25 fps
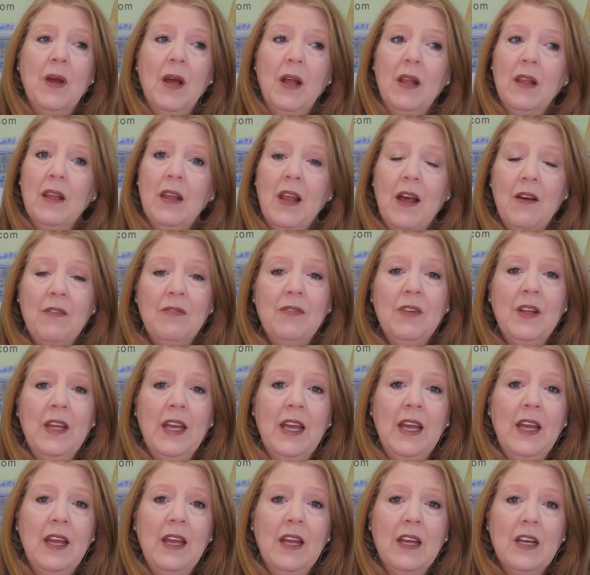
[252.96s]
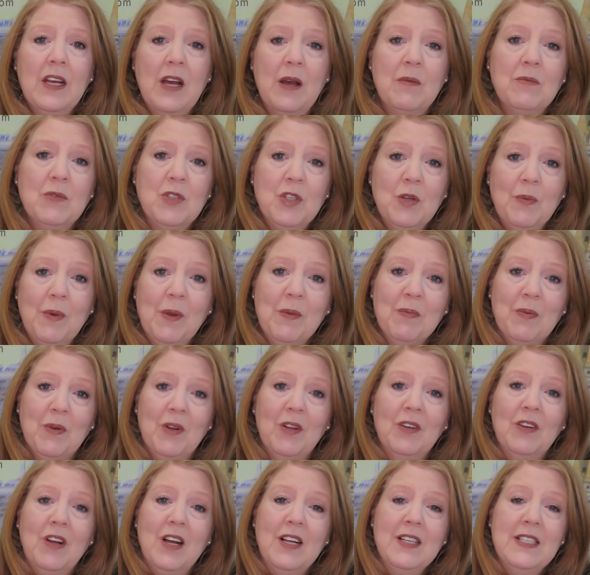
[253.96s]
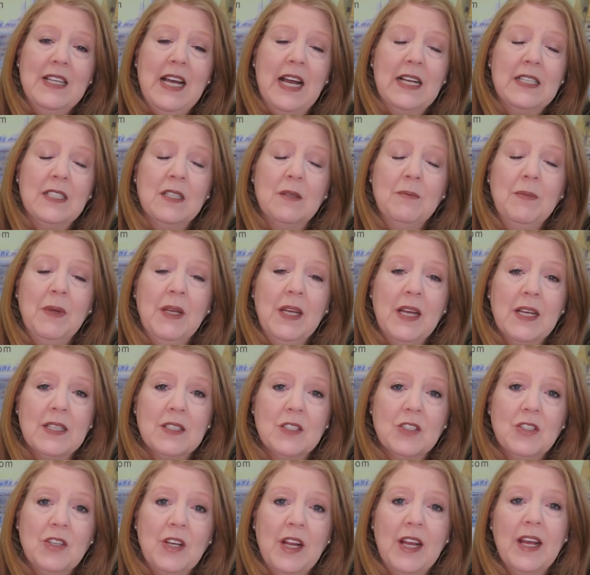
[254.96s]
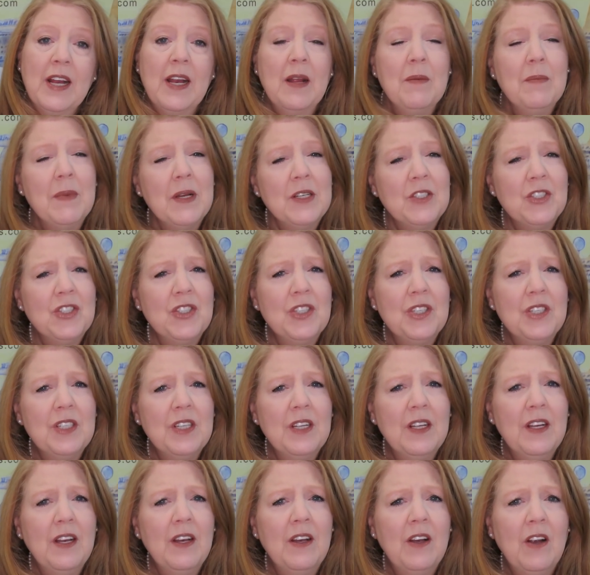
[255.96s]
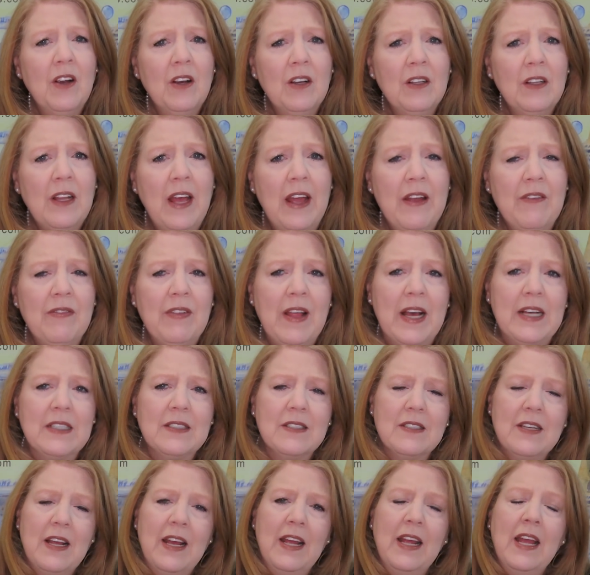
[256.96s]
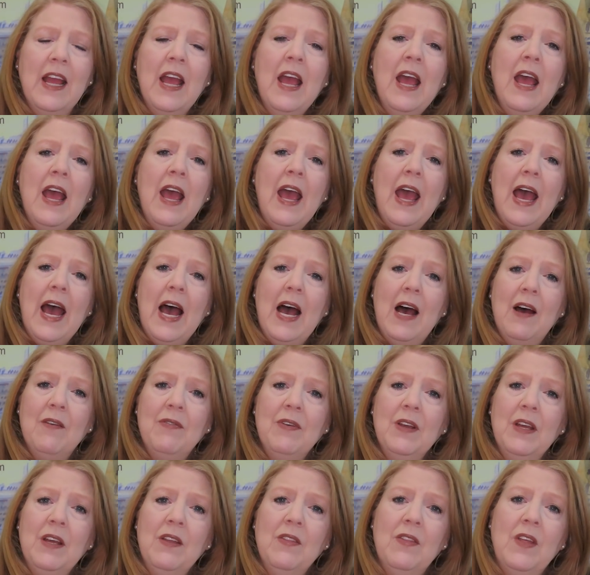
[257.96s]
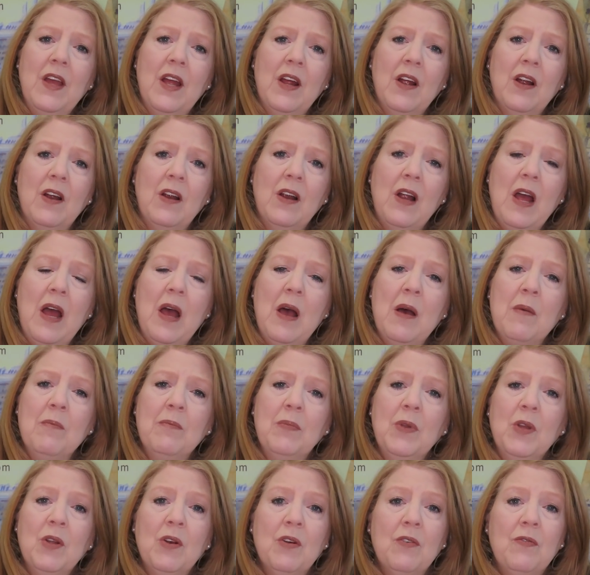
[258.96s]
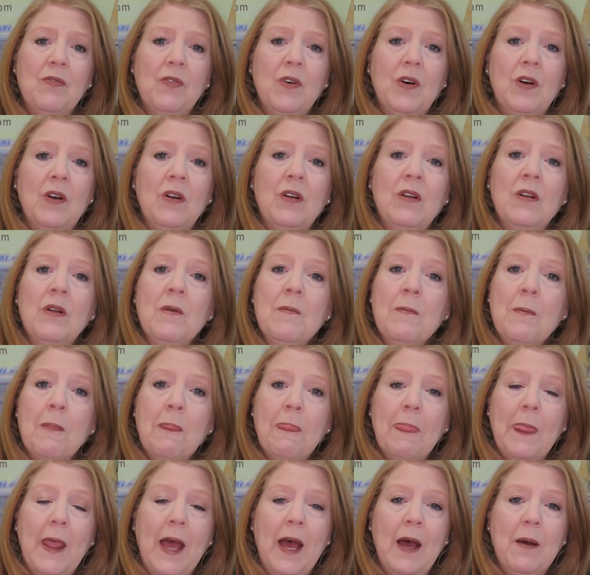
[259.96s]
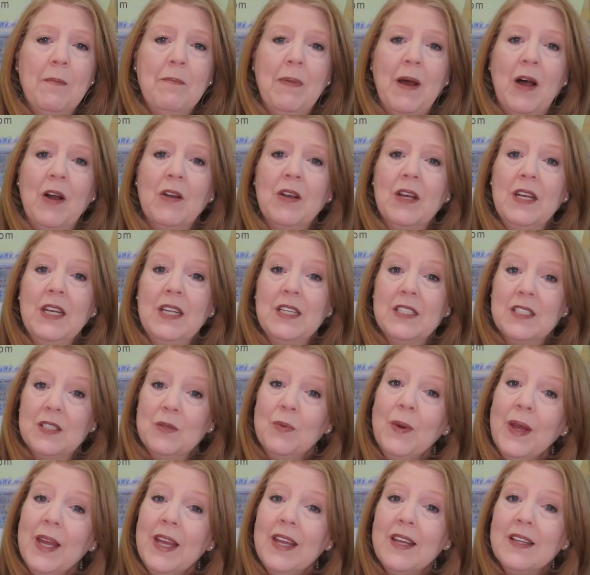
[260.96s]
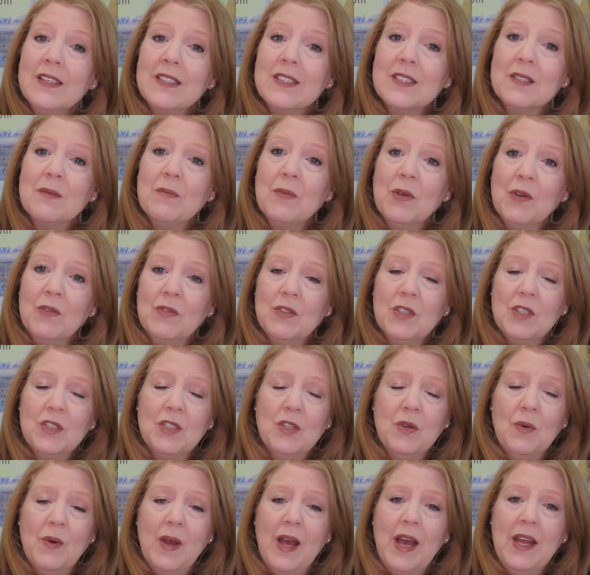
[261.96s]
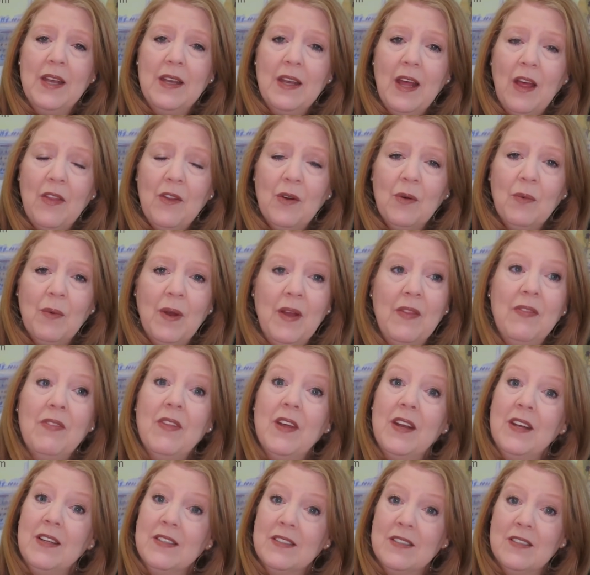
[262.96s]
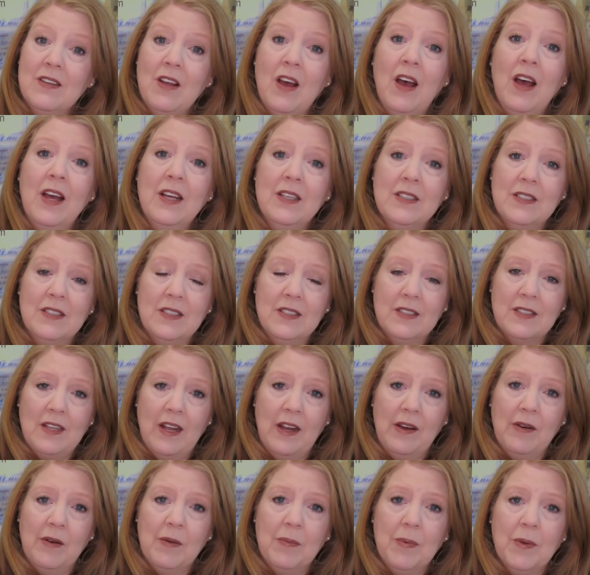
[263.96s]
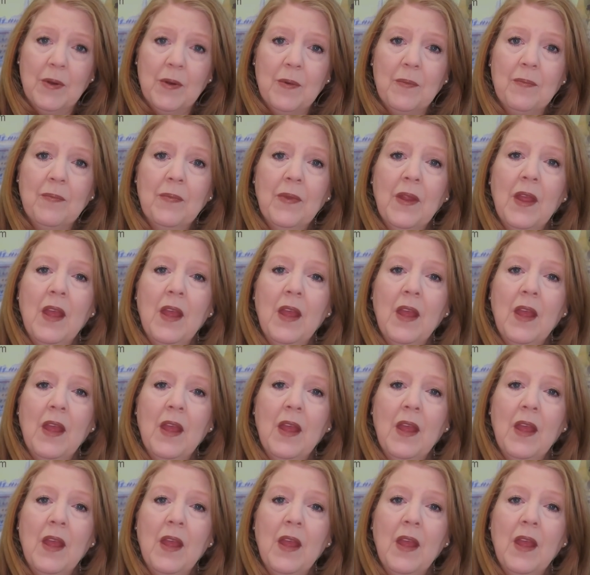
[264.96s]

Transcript: lovely, 2 people contacted me yesterday, and I mentioned it in our live last night, having their beautiful balcony suites moved to another one that is not as desirable.